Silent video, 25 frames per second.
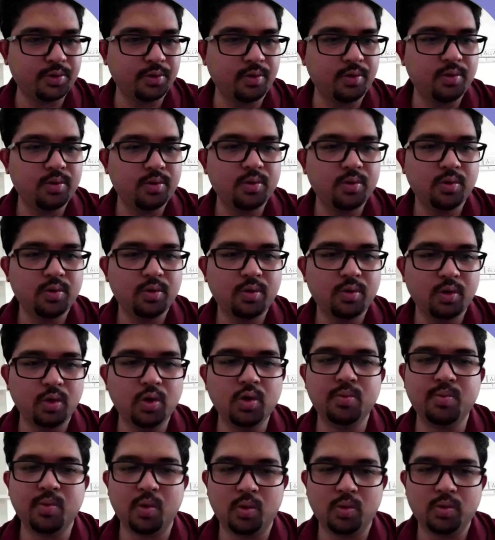4 to
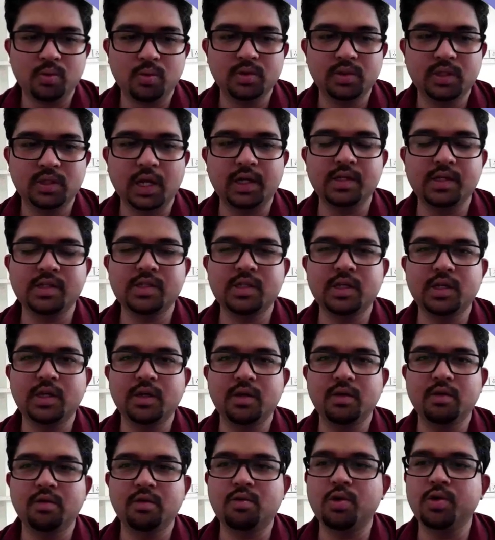LUMO, that
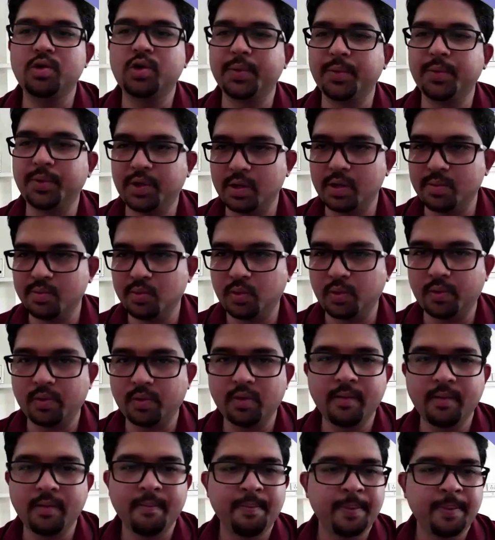is the
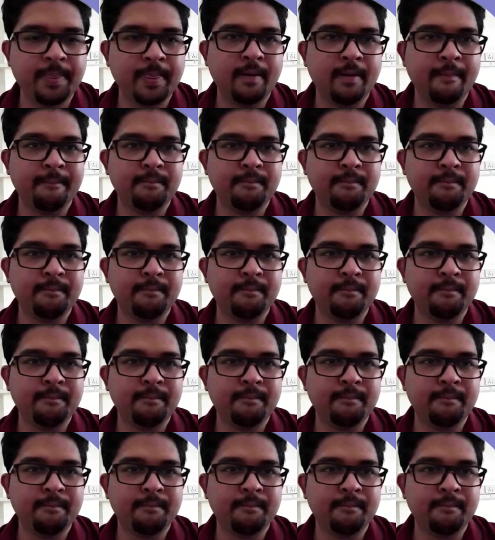contributing mode.